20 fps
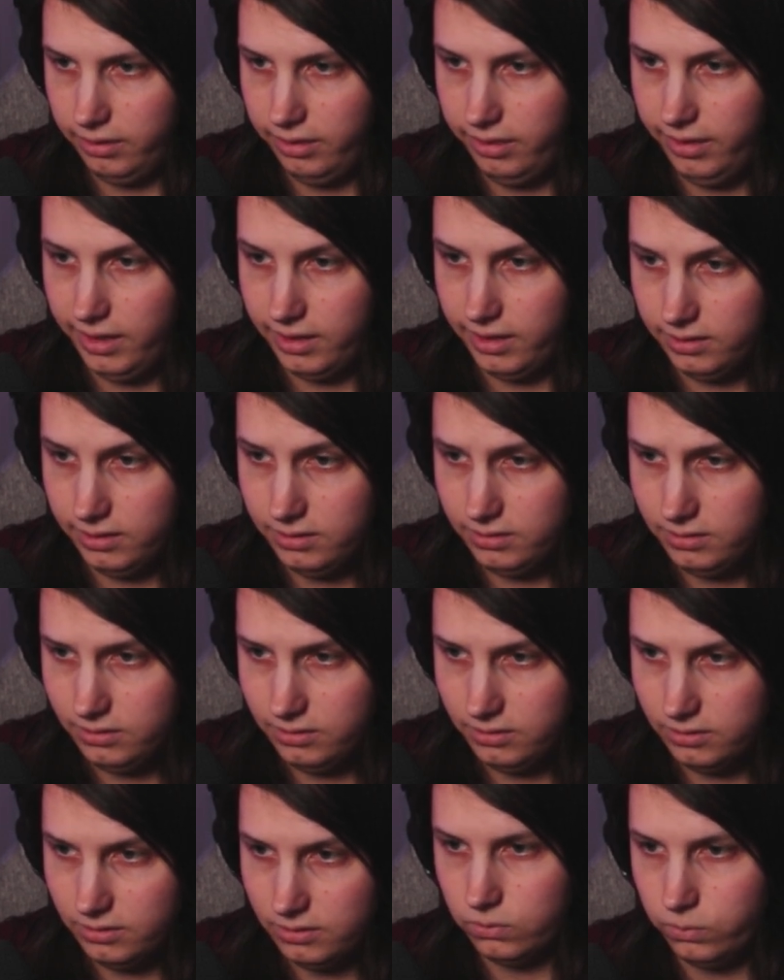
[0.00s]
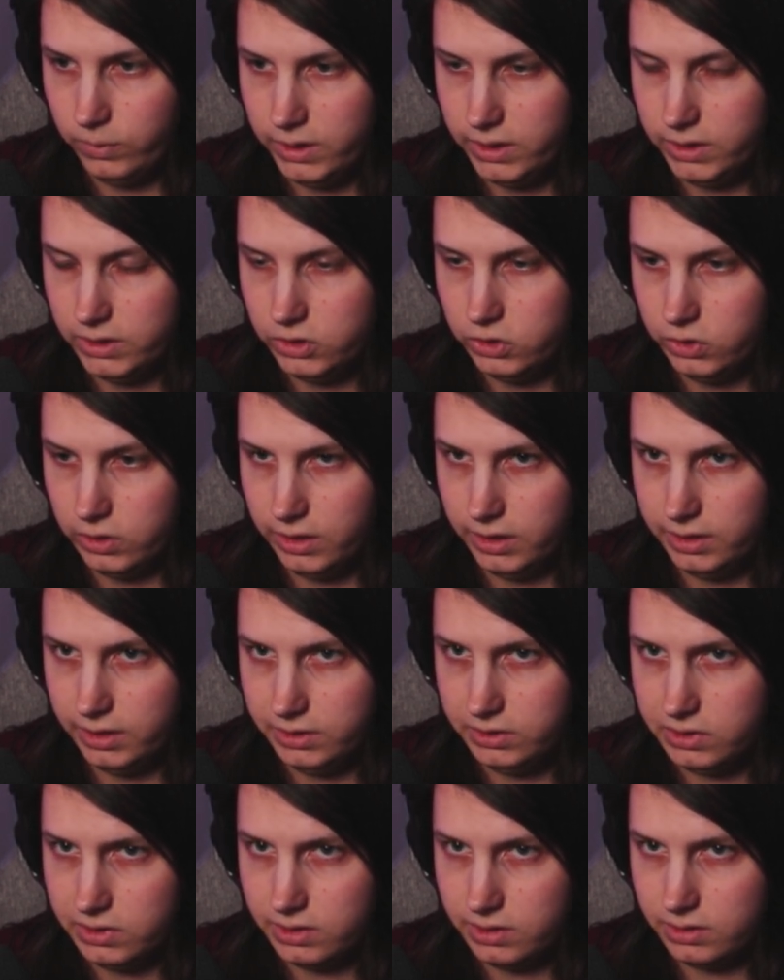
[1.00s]
Then we
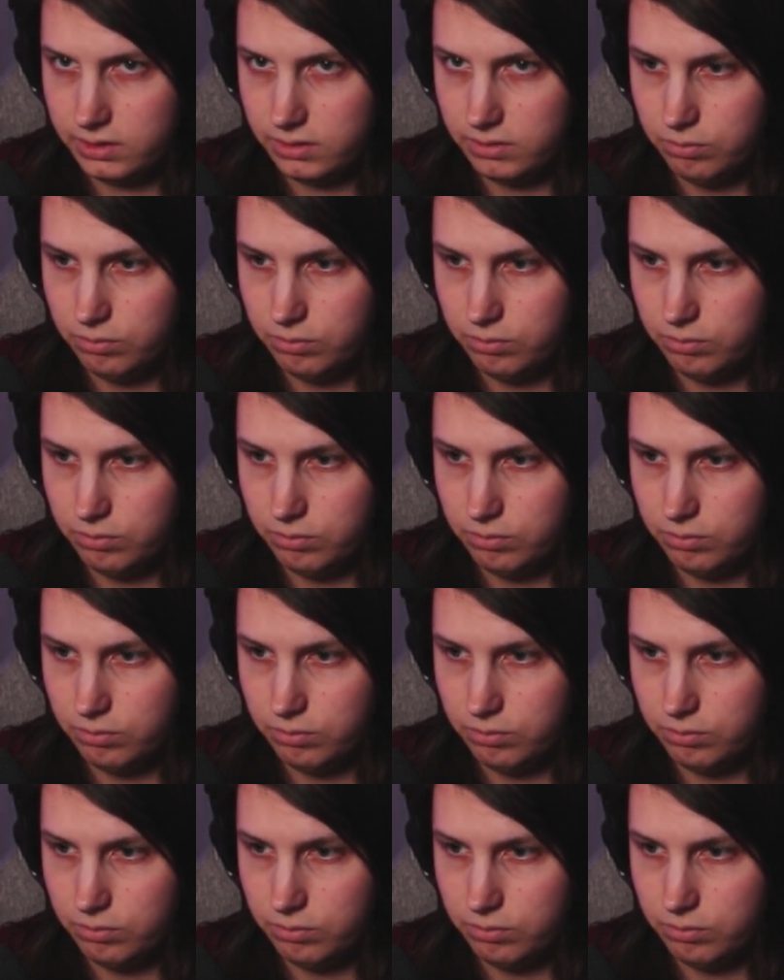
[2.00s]
just